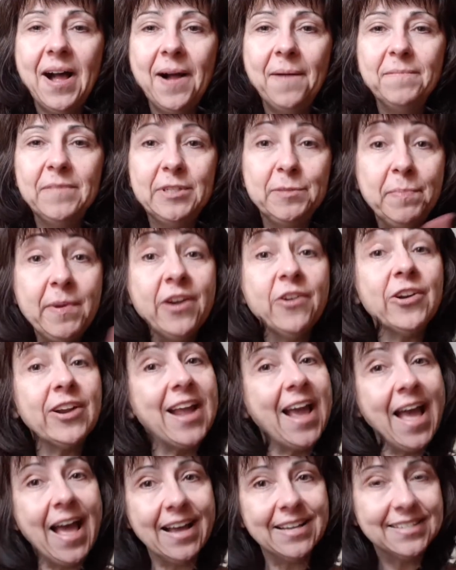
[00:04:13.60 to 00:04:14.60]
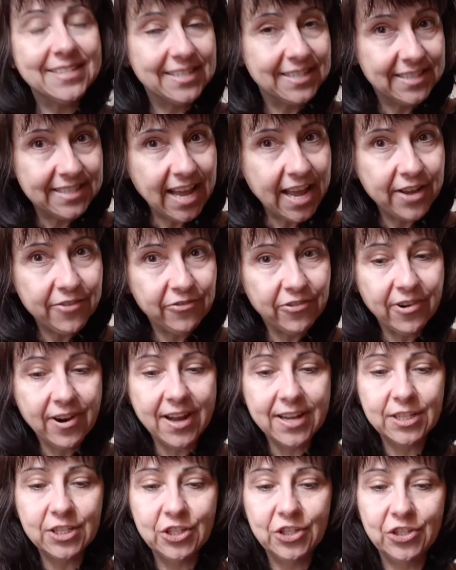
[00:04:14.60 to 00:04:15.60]
Spirit has to say for
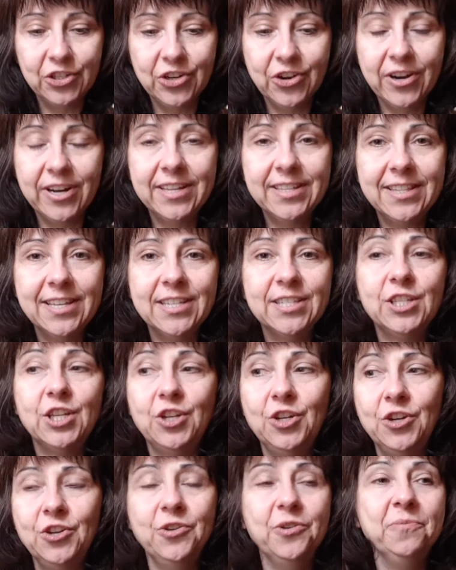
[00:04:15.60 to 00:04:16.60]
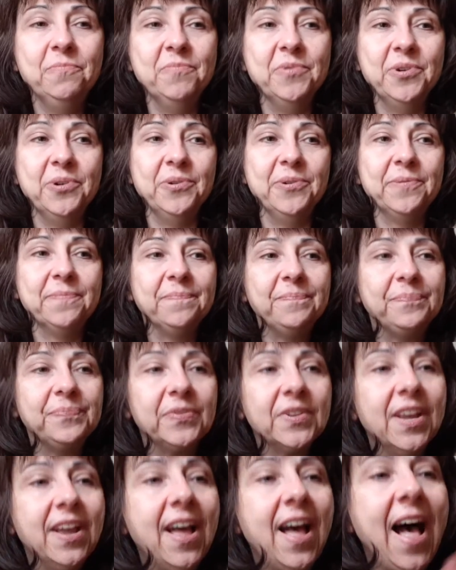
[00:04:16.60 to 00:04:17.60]
us during this new moon.
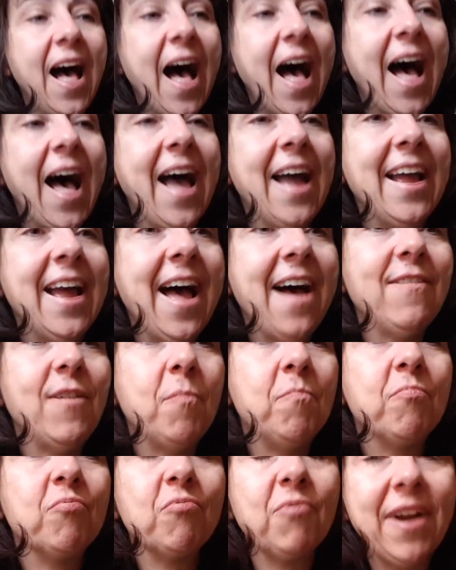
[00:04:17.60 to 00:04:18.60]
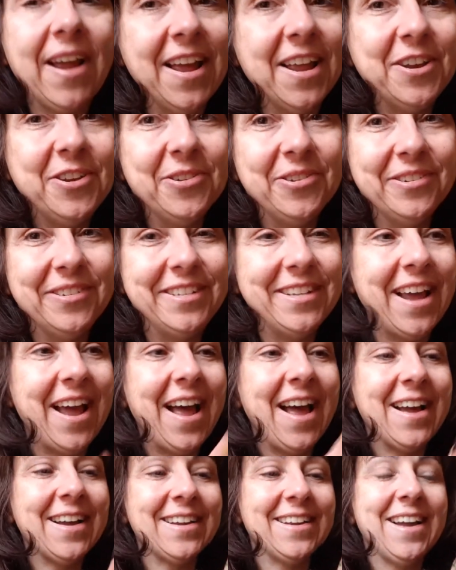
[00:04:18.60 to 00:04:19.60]
I have a brand new
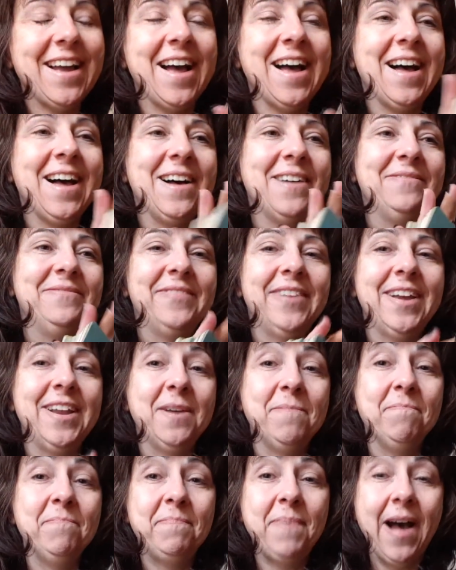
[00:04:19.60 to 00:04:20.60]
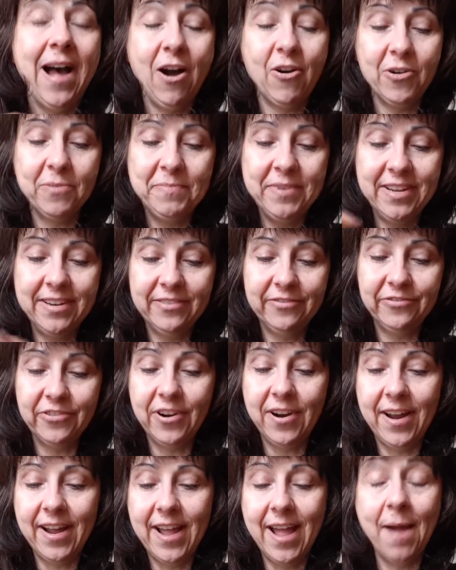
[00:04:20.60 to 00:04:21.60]
deck, an Empowerment
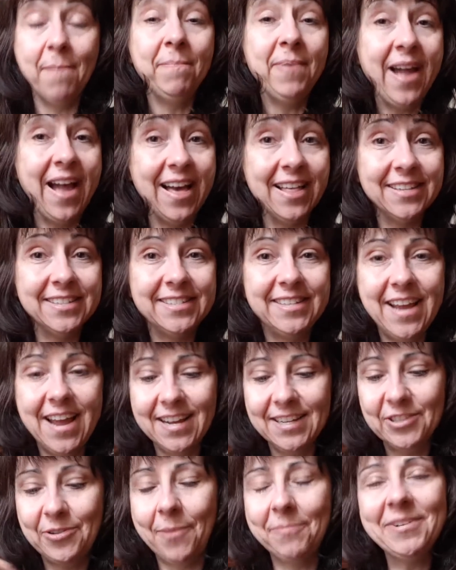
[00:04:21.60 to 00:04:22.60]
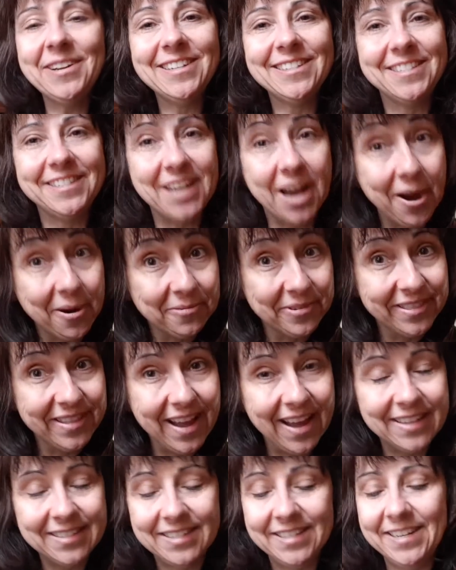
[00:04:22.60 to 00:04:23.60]
for Empath deck. So I'm going to start with
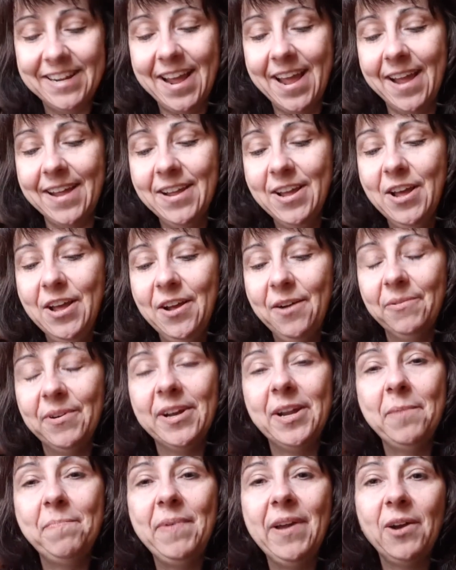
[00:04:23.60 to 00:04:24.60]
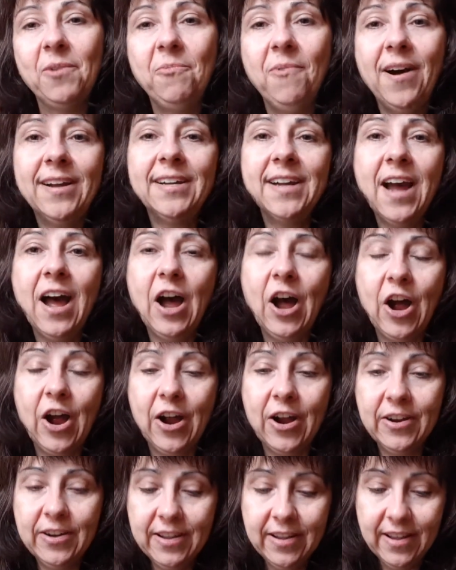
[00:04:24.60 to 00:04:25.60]
that today. We're going to pick one
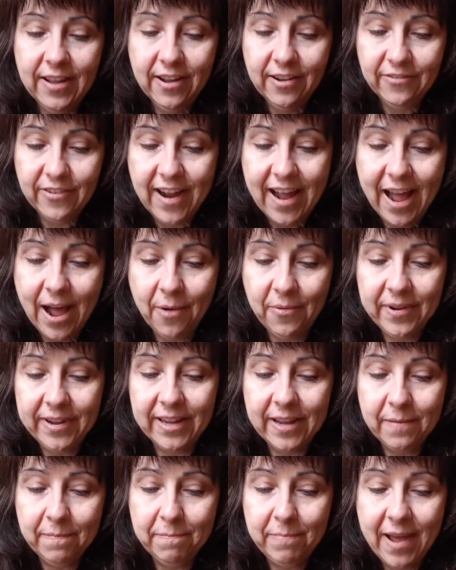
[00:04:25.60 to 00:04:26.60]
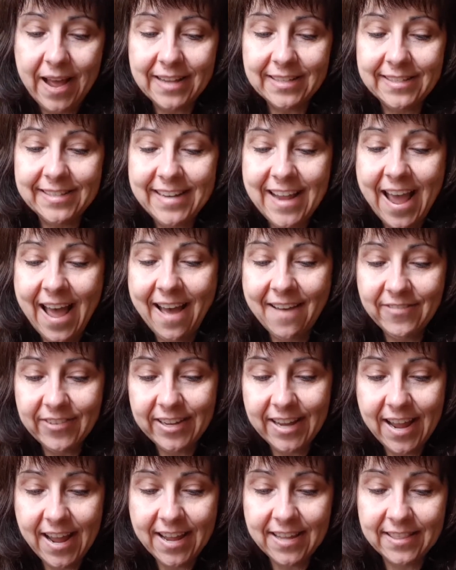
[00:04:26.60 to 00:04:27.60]
card for how we can best
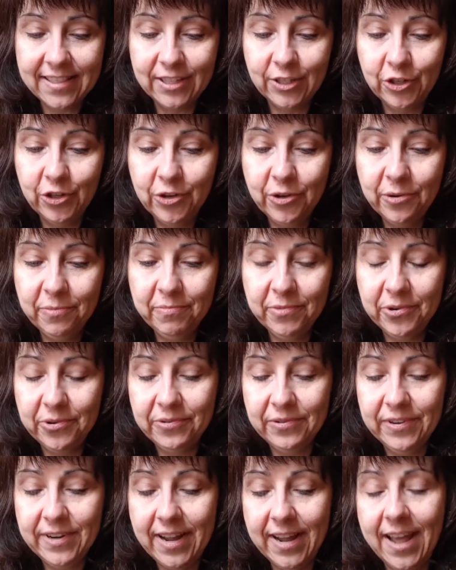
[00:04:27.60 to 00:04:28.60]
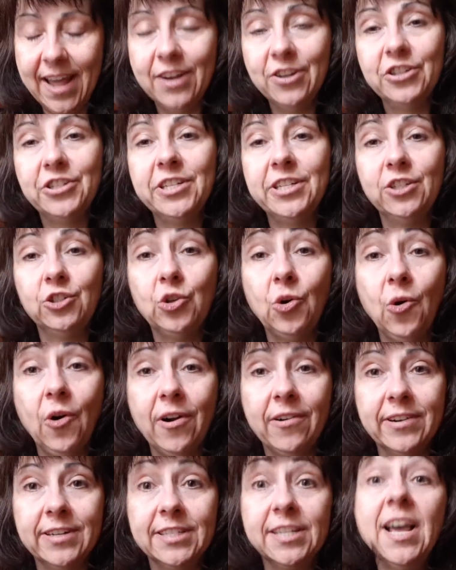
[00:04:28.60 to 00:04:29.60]
navigate this new moon energy in
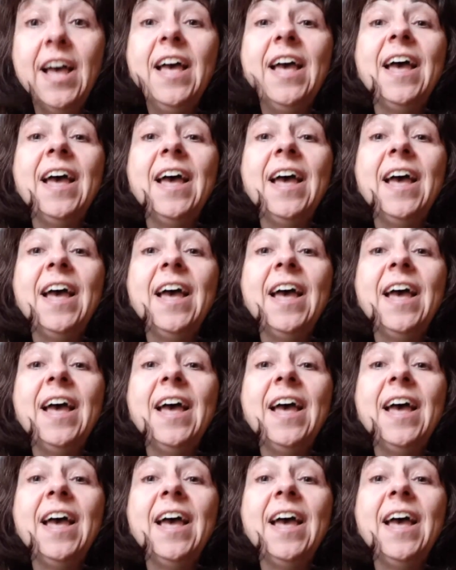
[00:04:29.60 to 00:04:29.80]
Taurus.